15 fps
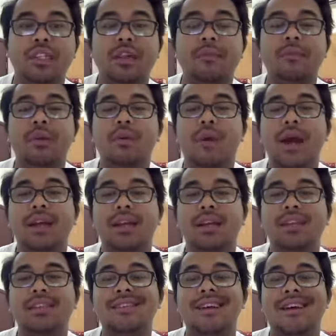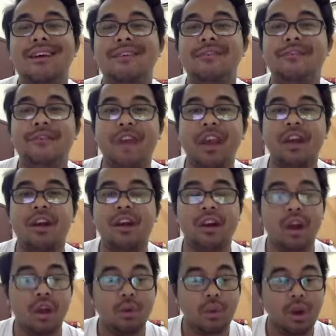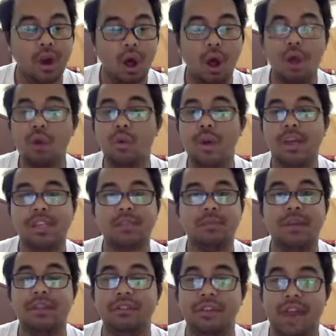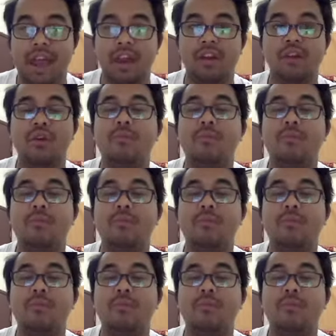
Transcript: Number one is fear will always be there.